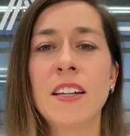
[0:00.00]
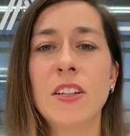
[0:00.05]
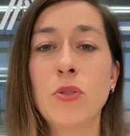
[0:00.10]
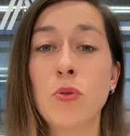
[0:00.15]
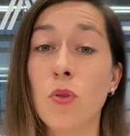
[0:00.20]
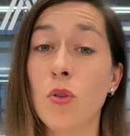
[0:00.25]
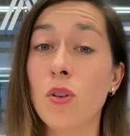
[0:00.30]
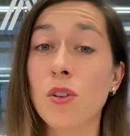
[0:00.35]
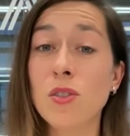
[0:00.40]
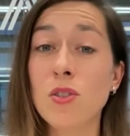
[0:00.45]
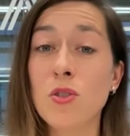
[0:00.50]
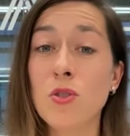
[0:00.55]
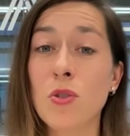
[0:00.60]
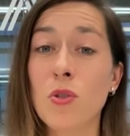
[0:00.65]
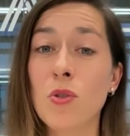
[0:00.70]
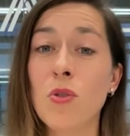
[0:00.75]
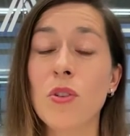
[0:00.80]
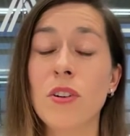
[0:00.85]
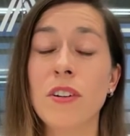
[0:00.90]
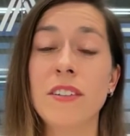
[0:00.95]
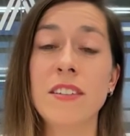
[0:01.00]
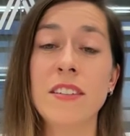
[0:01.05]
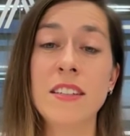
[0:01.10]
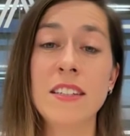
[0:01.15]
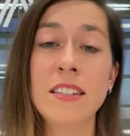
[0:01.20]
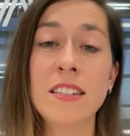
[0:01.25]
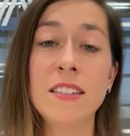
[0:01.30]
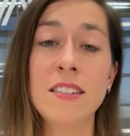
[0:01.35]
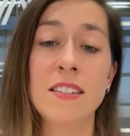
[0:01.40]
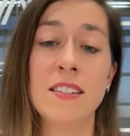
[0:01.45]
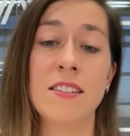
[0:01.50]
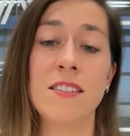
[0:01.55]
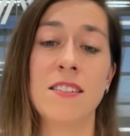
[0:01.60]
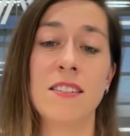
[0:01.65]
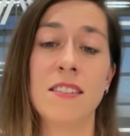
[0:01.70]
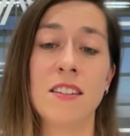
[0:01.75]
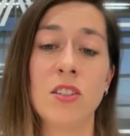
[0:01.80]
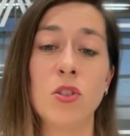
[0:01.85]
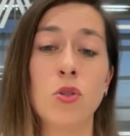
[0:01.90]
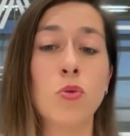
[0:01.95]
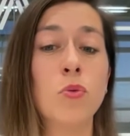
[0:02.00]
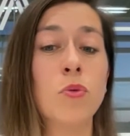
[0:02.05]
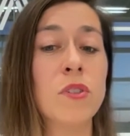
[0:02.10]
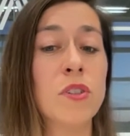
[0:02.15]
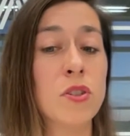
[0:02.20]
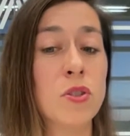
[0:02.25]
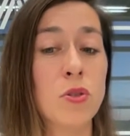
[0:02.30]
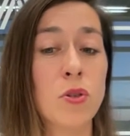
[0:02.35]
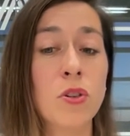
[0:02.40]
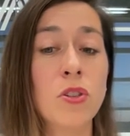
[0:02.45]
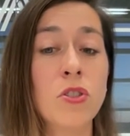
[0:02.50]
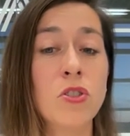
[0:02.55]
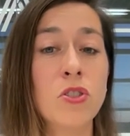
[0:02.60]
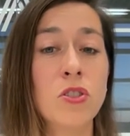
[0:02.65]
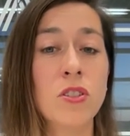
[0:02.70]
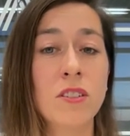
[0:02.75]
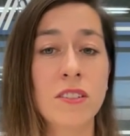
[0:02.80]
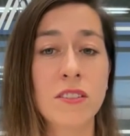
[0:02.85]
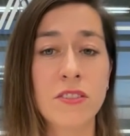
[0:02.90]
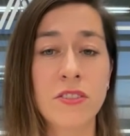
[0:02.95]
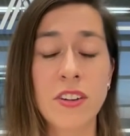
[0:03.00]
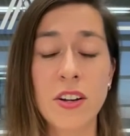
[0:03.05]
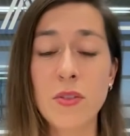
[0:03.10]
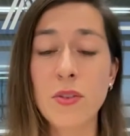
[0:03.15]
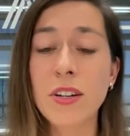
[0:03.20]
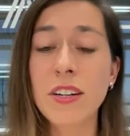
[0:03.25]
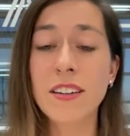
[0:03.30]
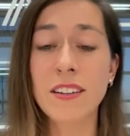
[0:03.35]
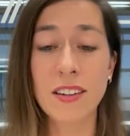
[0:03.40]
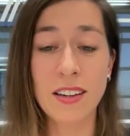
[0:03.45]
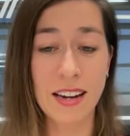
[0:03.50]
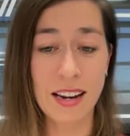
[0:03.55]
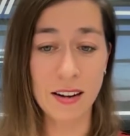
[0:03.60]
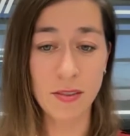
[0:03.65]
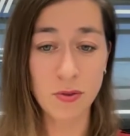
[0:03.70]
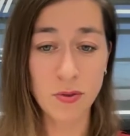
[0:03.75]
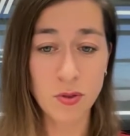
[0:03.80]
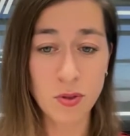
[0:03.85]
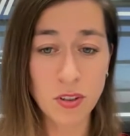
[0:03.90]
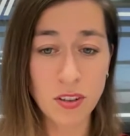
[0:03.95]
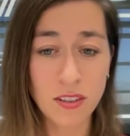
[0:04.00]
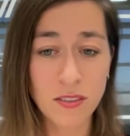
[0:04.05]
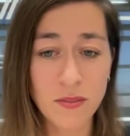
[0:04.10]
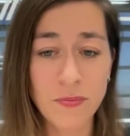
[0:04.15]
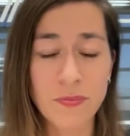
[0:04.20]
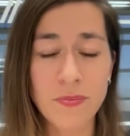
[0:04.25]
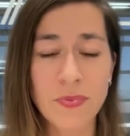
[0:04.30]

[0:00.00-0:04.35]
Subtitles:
You also need to research very careful,